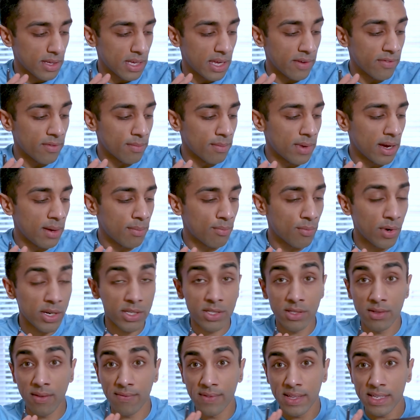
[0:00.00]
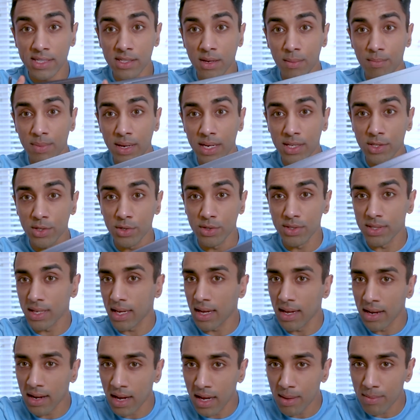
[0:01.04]
given my impressions of this compared to,
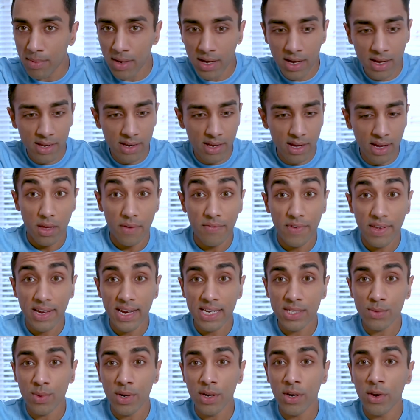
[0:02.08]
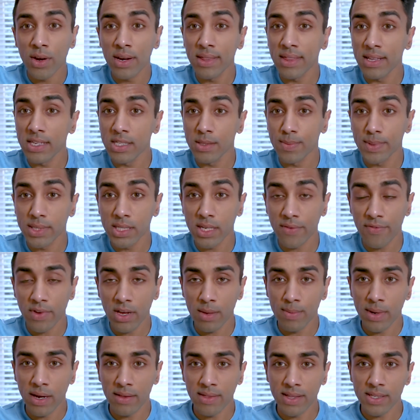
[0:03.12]
say, an iPad. If you guys want to know anything
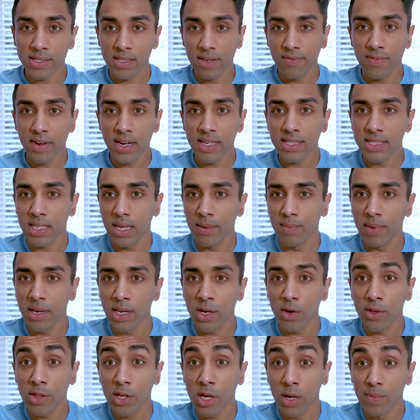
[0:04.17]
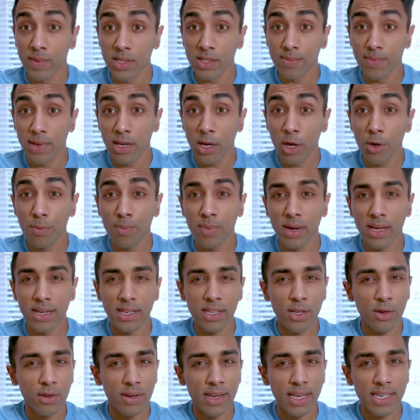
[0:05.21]
specific about this device, let me know in the comments below, but
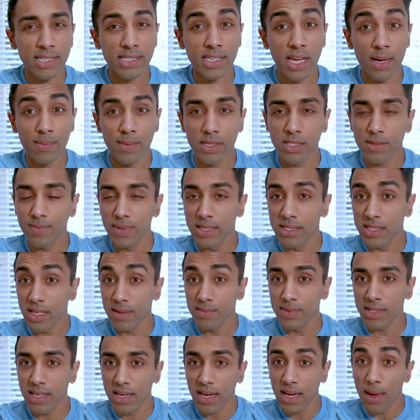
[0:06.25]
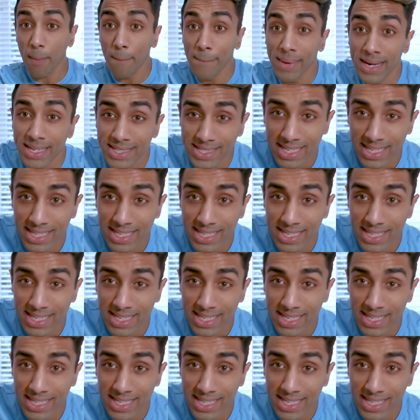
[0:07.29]
until next time, it's been Subsy here, ma